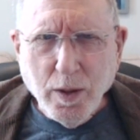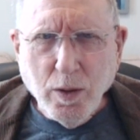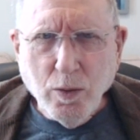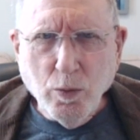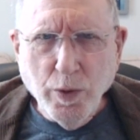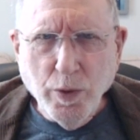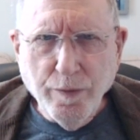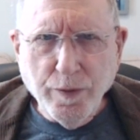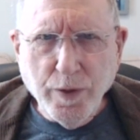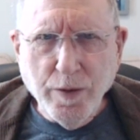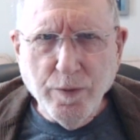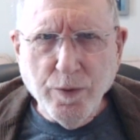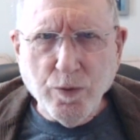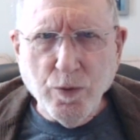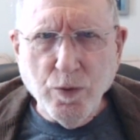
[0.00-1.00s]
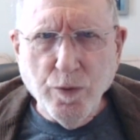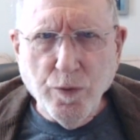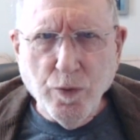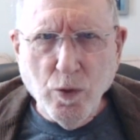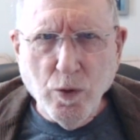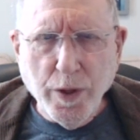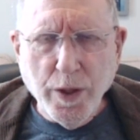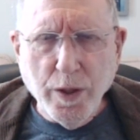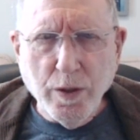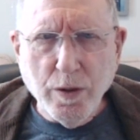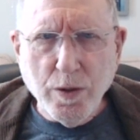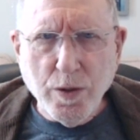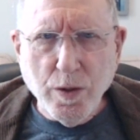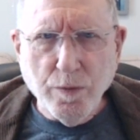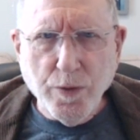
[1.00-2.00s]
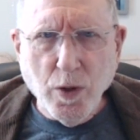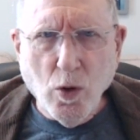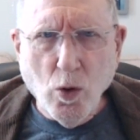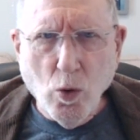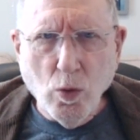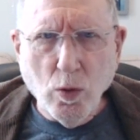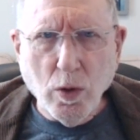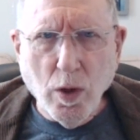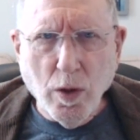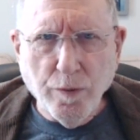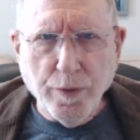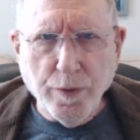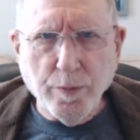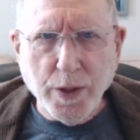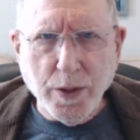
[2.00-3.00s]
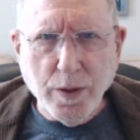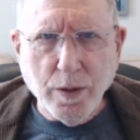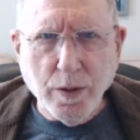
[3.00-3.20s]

We've lived through 4 years of the whole government